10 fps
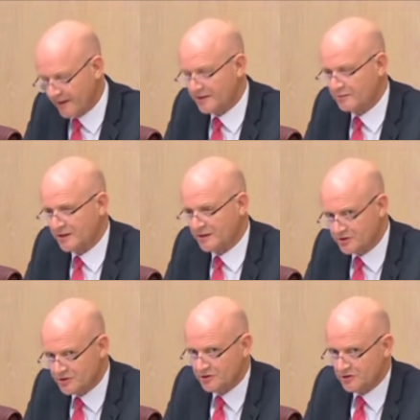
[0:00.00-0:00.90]
yet,
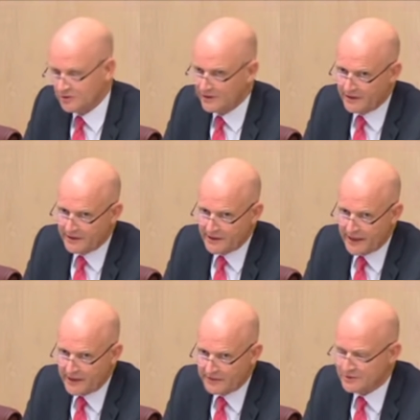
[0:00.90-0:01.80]
because you're not looking at
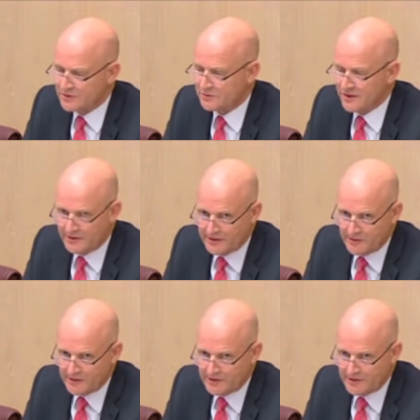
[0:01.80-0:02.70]
hours, we don't
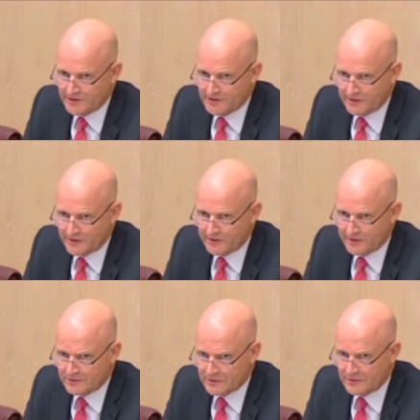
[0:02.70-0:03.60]
know whether that's
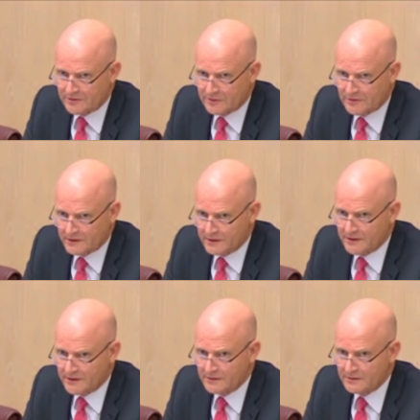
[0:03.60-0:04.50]
occurring or not. Am I
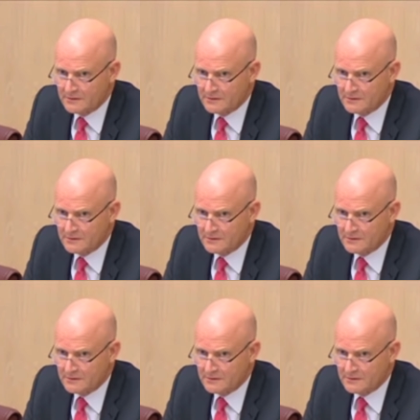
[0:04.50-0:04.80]
right there?